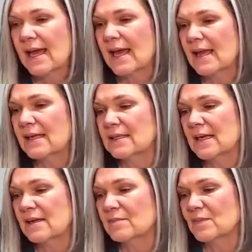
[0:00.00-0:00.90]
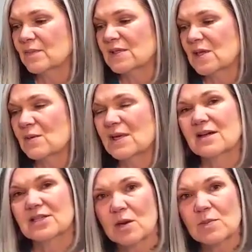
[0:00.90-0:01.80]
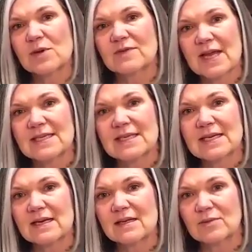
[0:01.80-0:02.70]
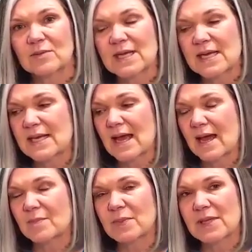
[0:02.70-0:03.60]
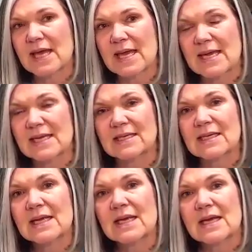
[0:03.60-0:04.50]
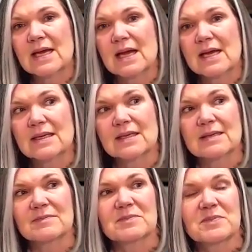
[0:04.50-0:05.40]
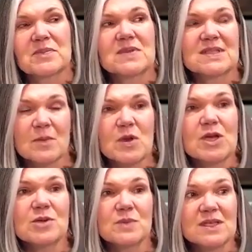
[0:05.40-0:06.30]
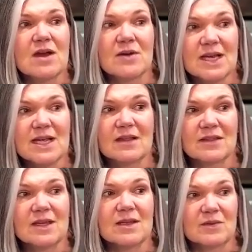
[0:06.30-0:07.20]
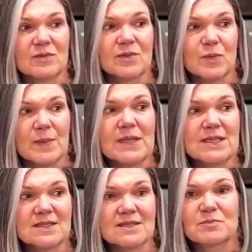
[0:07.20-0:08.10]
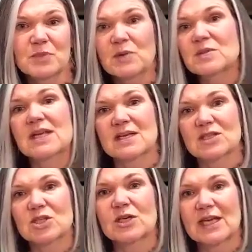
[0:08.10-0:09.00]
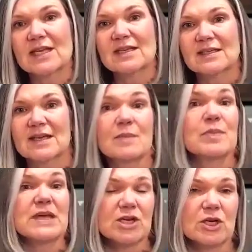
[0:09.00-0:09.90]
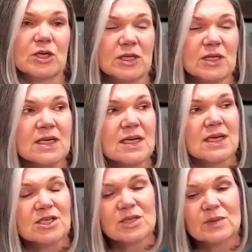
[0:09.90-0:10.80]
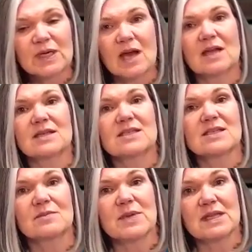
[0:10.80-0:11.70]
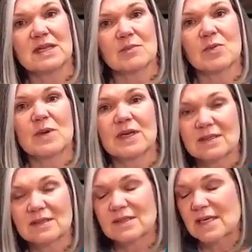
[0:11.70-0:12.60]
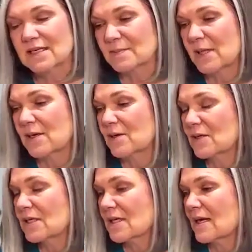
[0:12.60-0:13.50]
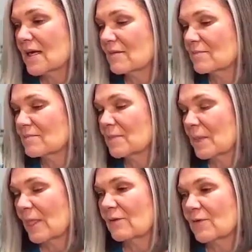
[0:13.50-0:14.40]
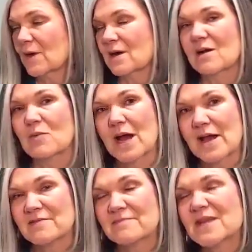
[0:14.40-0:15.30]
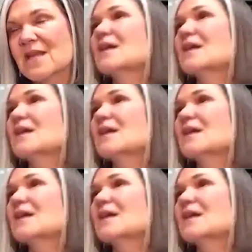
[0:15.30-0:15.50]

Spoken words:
And so in October of 1983, I played uh, someone who was already on the women's pro tennis circuit, and I beat her. She went on to be the number one tennis player for a while.